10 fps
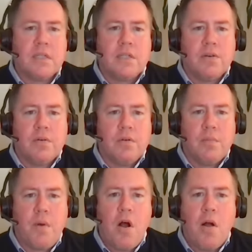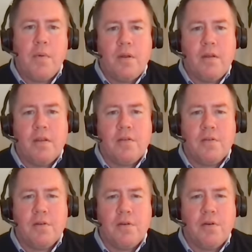in your your mom and your
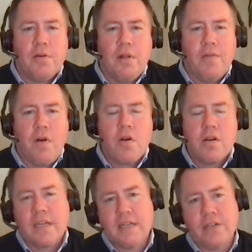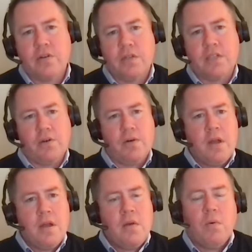you know her love of art, etc. So,
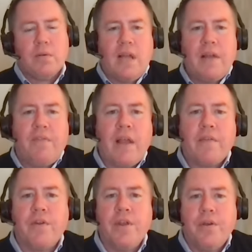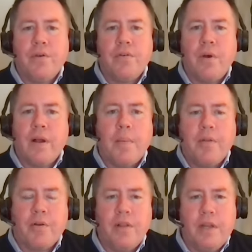what was life like for you growing up in the
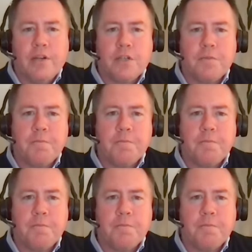early years?